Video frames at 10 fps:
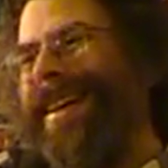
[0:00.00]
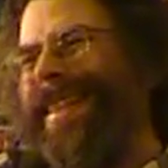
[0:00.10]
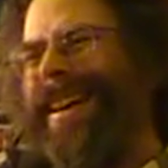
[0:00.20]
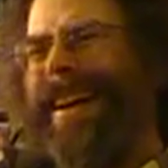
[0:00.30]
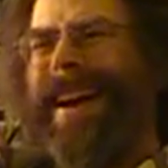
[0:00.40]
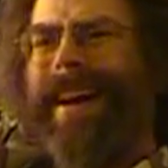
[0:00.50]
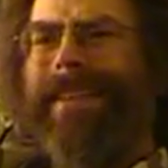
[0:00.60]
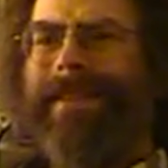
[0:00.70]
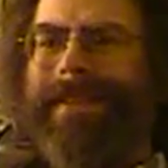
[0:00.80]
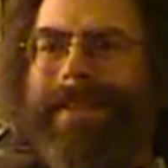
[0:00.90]
that it kind
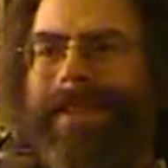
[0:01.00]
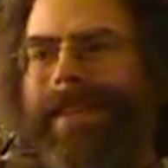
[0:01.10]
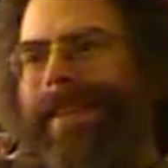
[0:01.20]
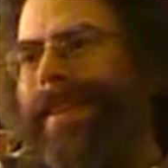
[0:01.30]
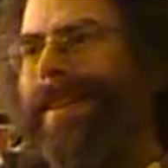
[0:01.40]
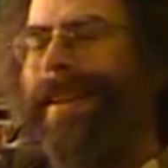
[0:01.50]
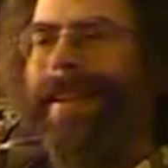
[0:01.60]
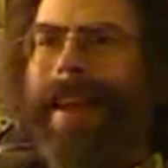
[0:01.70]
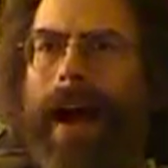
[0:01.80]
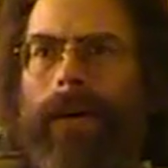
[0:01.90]
of
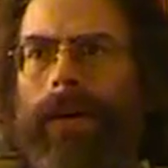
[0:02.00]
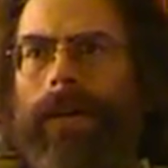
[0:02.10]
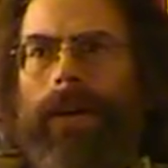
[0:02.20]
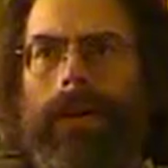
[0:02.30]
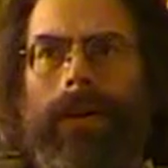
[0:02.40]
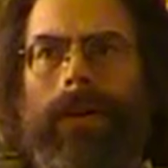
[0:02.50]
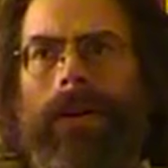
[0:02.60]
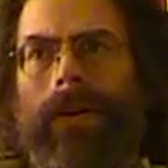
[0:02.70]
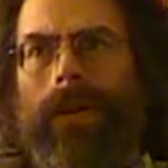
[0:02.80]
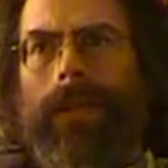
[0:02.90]
soured the
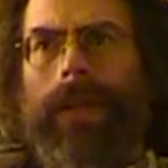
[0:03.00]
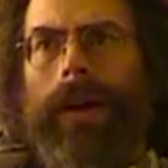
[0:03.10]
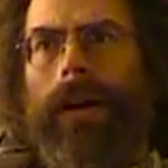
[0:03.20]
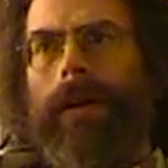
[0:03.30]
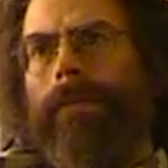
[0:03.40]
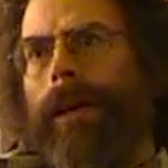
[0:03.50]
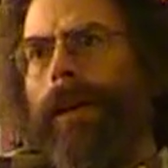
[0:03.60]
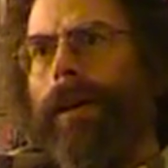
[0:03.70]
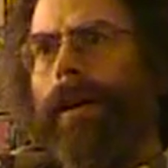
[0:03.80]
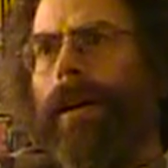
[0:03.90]
whole whole thing on me
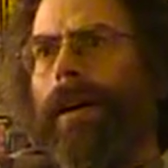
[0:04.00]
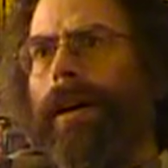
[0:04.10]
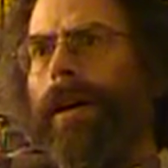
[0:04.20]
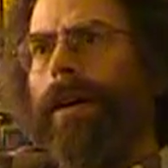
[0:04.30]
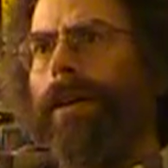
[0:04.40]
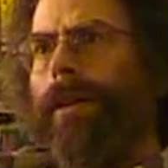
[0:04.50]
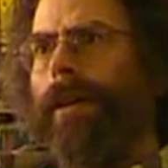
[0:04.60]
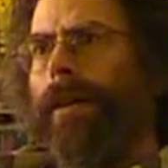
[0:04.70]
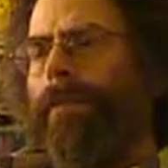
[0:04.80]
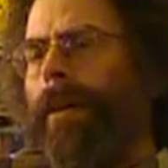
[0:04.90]
uh, a good deal.